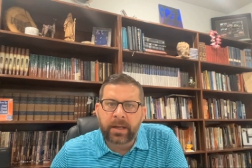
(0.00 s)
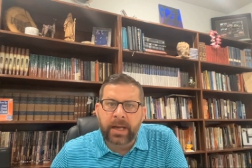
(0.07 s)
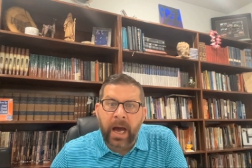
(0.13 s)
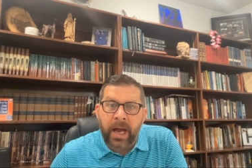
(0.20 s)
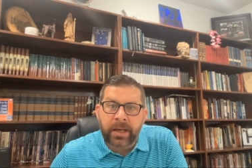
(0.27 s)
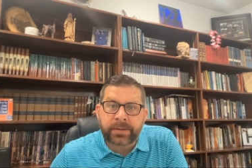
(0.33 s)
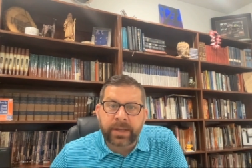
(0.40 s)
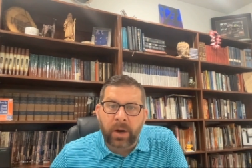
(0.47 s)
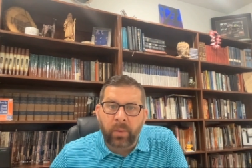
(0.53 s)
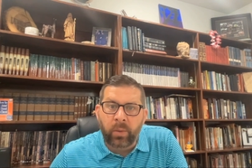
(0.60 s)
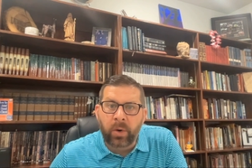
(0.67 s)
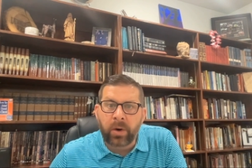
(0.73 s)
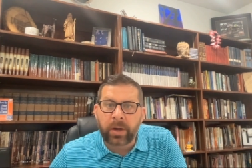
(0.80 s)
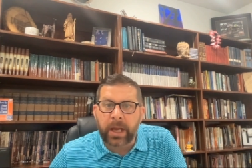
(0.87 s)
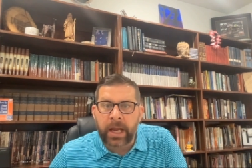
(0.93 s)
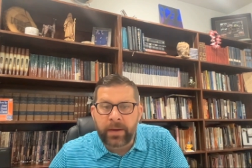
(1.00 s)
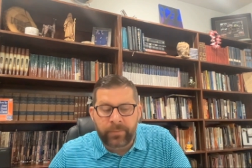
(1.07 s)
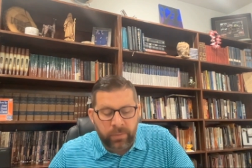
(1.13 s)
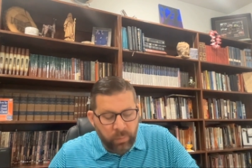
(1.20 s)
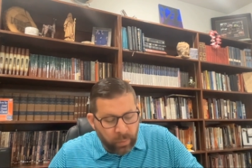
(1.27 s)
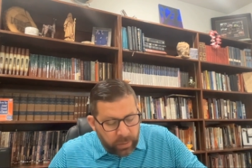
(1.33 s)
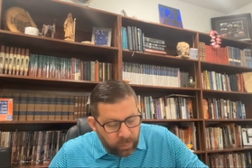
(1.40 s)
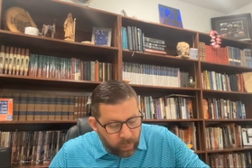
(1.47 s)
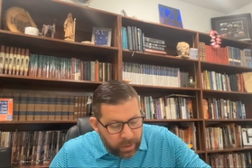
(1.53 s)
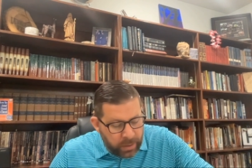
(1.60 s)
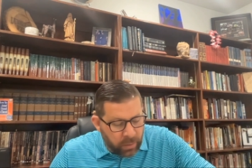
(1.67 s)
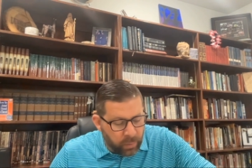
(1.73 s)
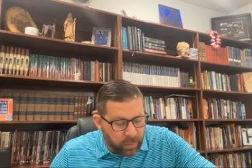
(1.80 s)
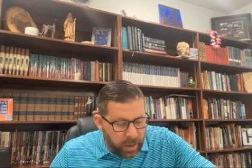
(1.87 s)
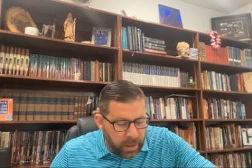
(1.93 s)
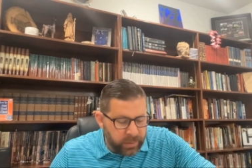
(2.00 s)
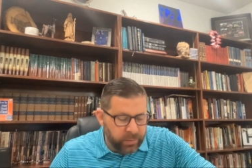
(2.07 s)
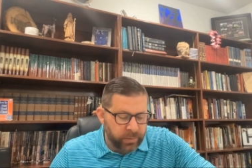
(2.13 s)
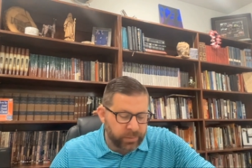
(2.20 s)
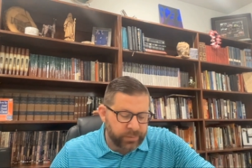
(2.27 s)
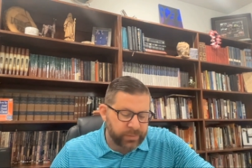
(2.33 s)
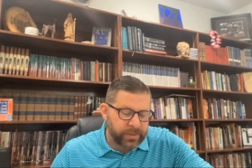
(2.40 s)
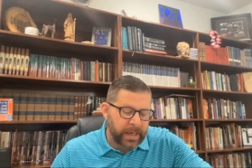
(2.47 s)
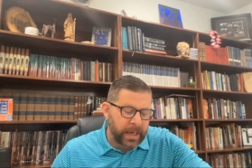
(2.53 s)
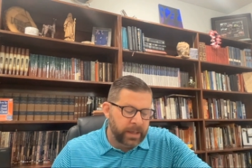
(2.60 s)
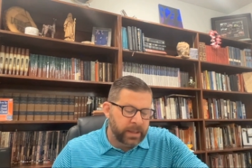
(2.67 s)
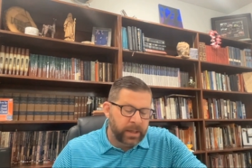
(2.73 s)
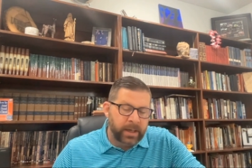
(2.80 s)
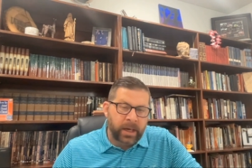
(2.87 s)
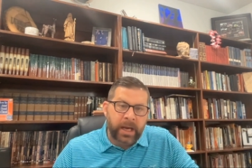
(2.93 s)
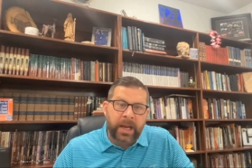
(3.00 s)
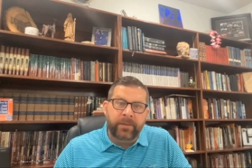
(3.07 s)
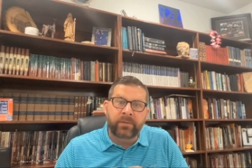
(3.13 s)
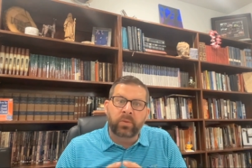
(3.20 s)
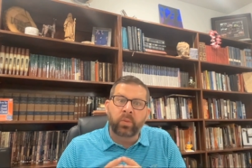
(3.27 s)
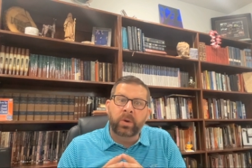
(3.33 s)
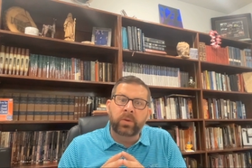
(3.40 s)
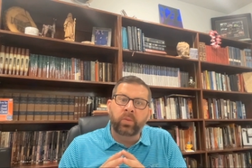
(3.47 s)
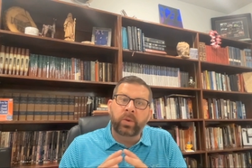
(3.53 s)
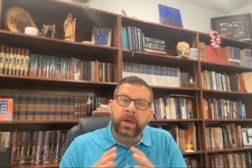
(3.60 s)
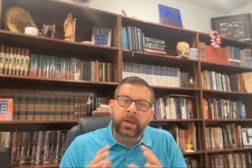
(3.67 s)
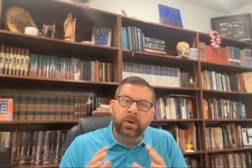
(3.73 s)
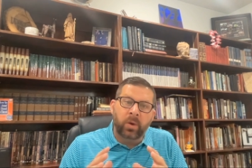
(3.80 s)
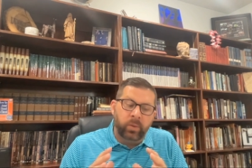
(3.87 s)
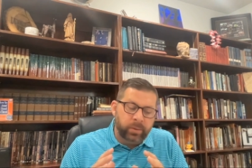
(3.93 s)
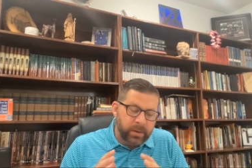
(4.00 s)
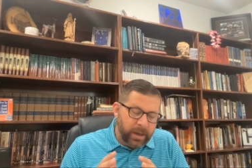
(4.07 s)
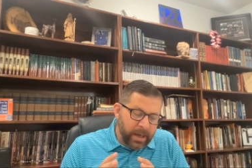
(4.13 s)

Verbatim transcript: God is at work even when we don't understand it, and even when we don't